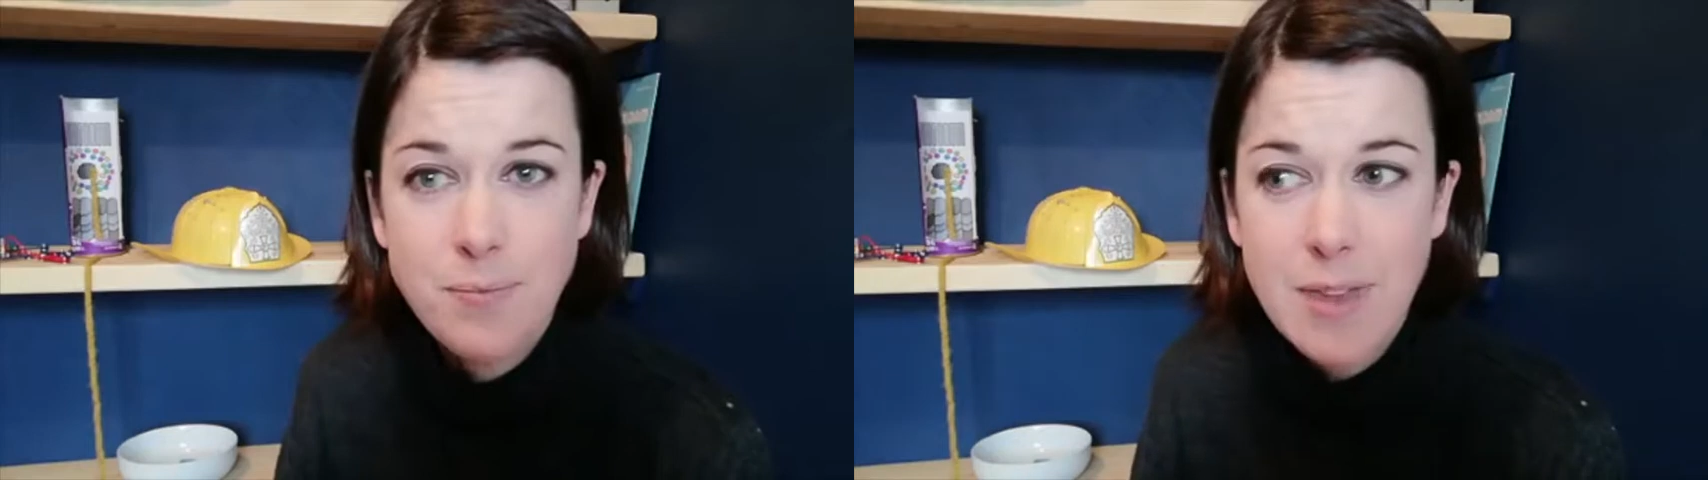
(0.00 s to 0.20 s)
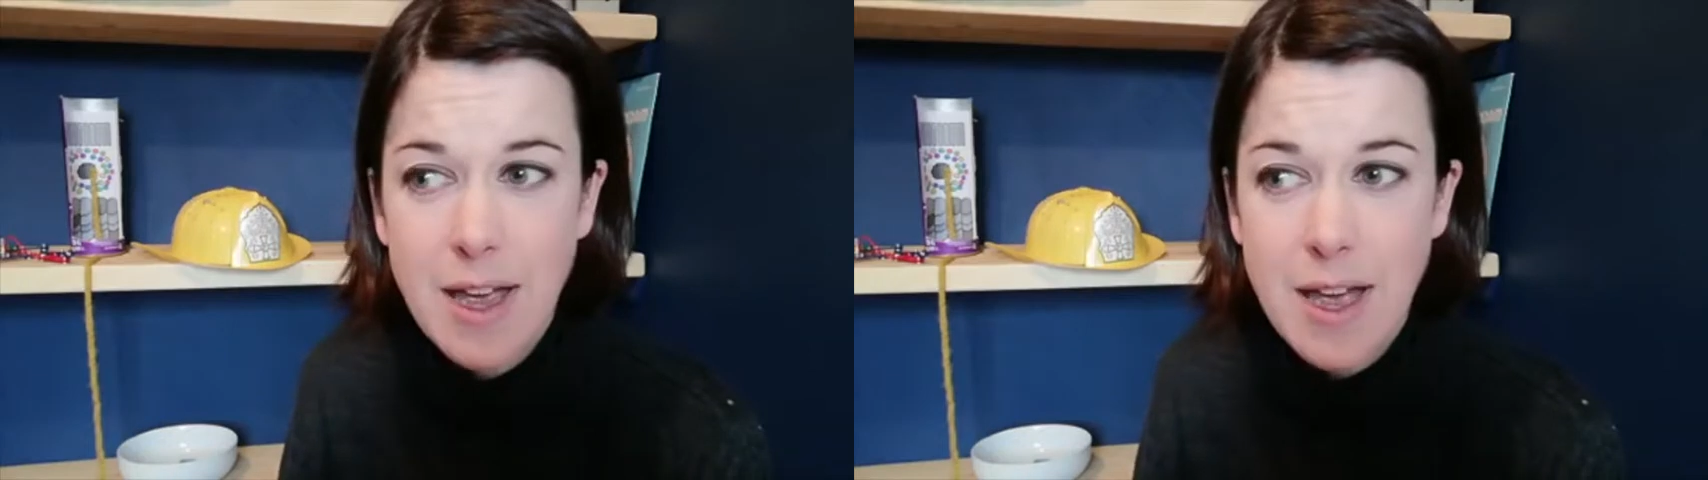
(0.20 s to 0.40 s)

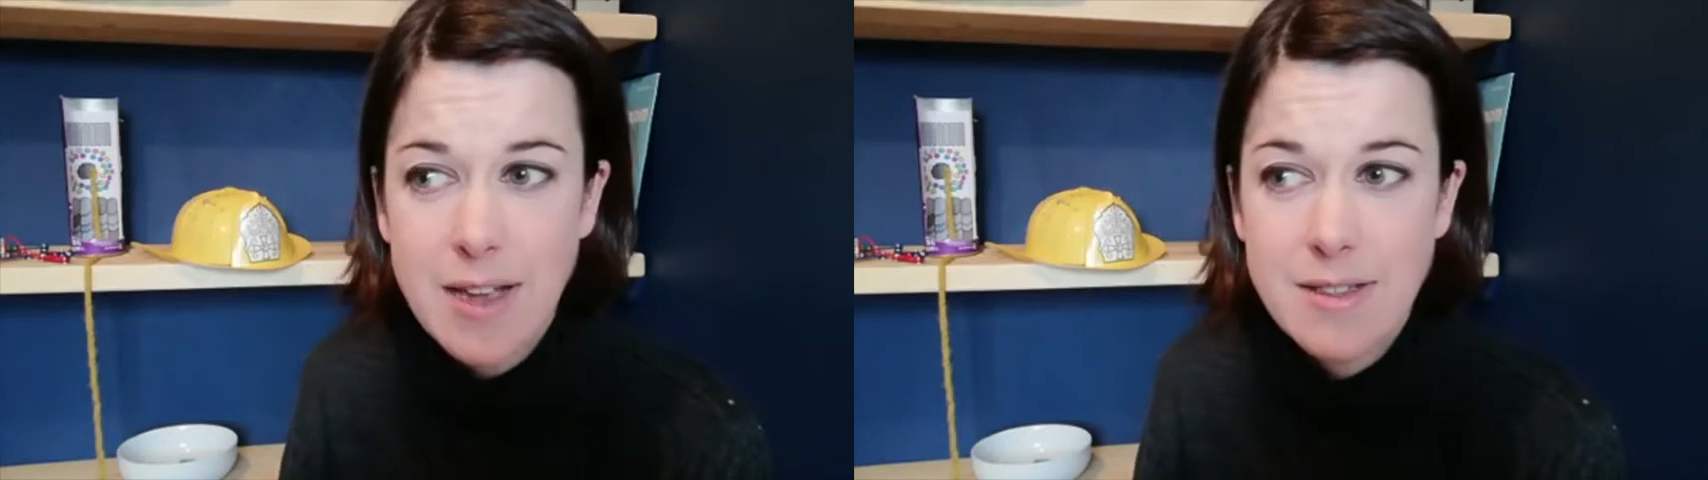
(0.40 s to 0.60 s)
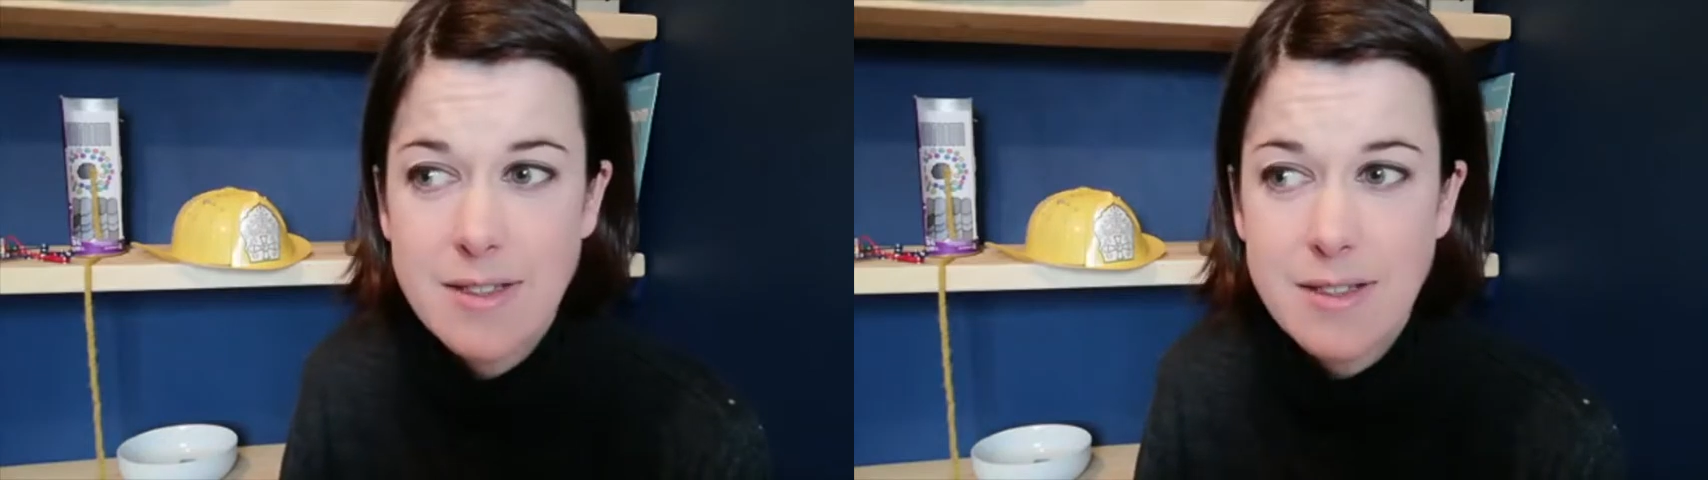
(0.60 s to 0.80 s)

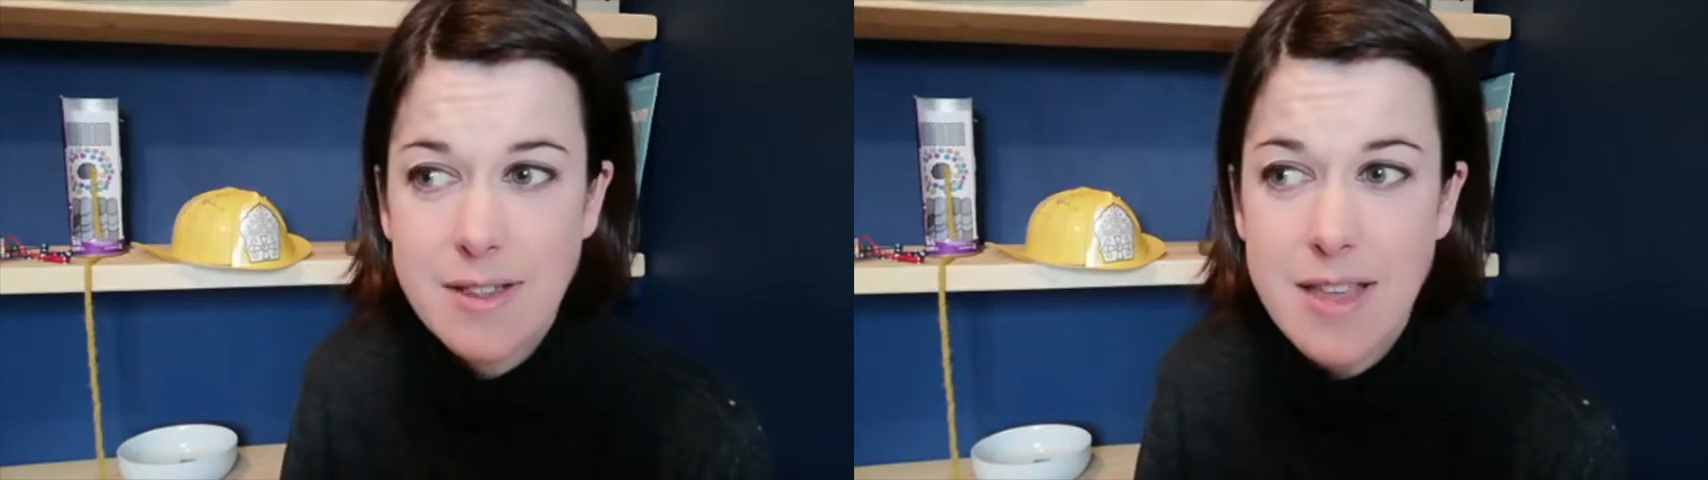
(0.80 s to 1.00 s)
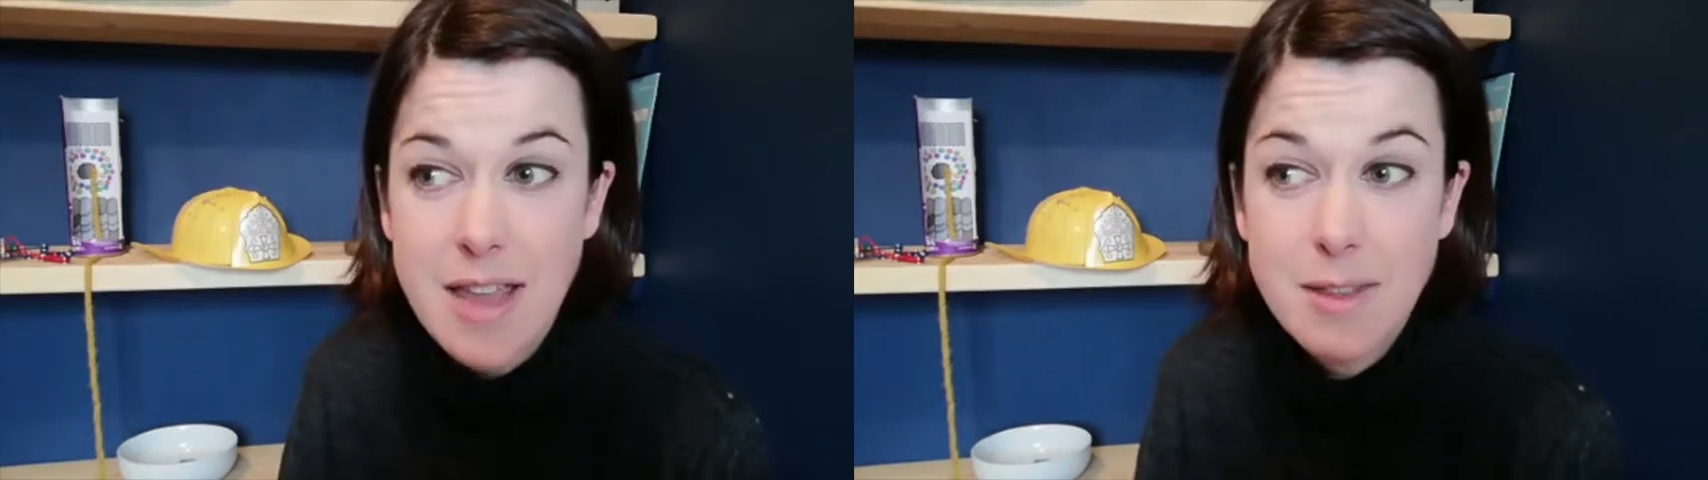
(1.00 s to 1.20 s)

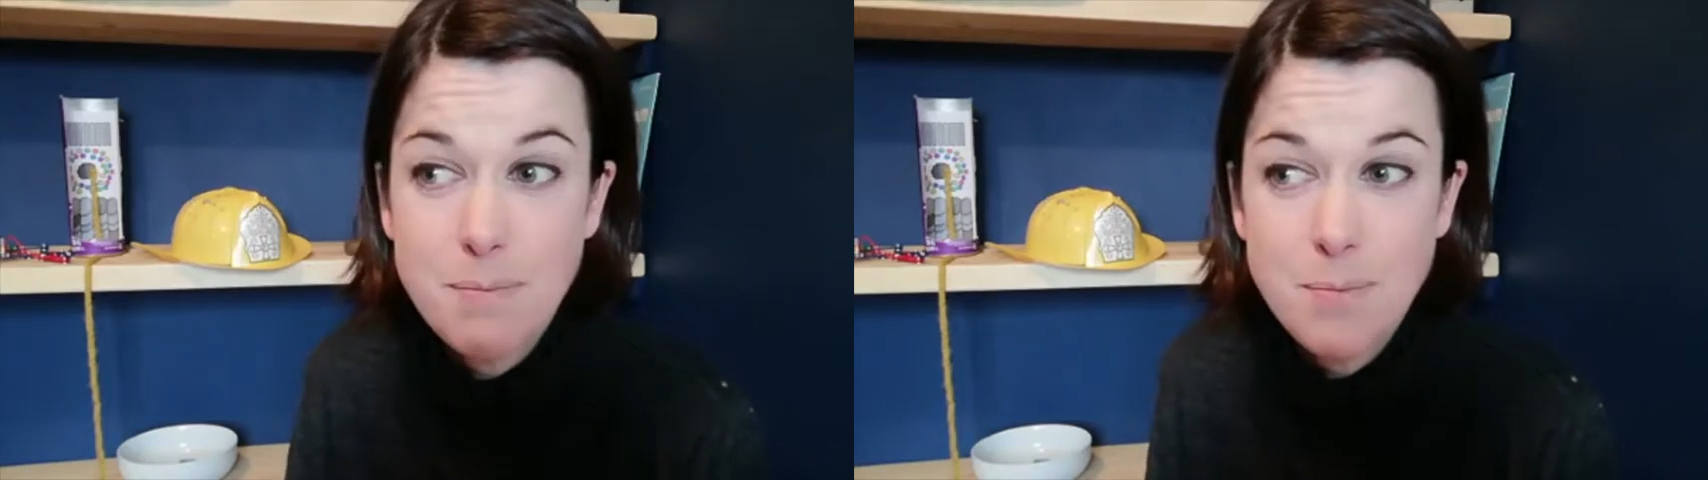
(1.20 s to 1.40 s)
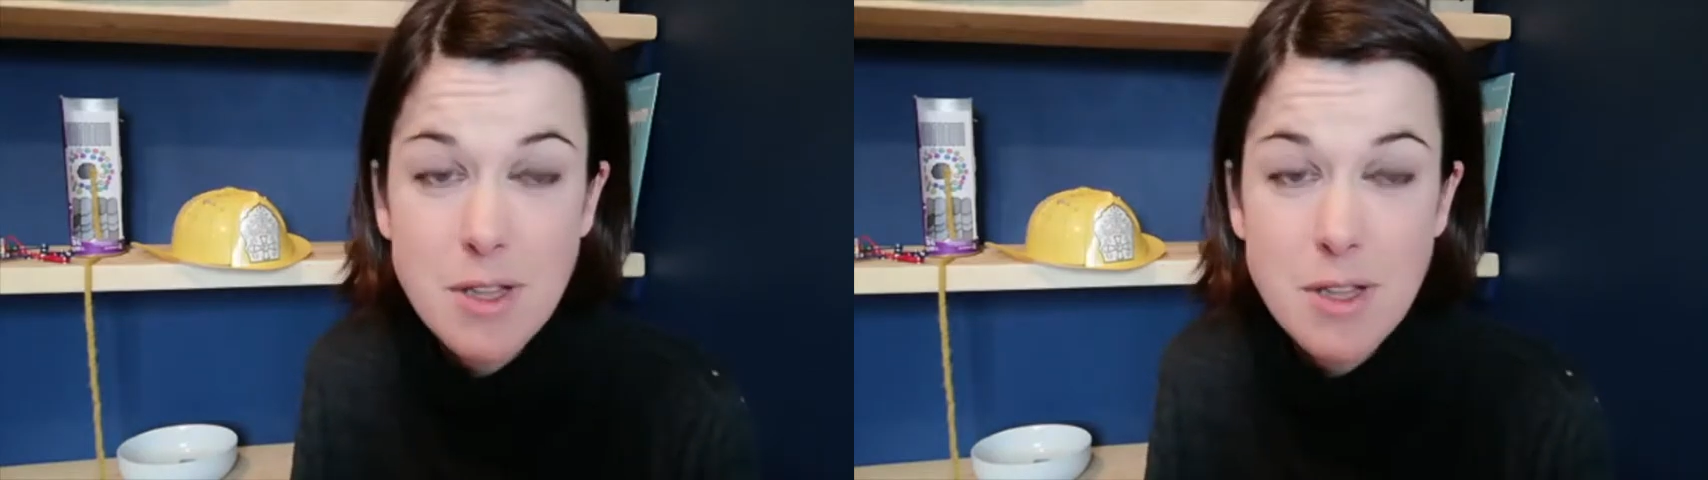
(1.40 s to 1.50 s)
The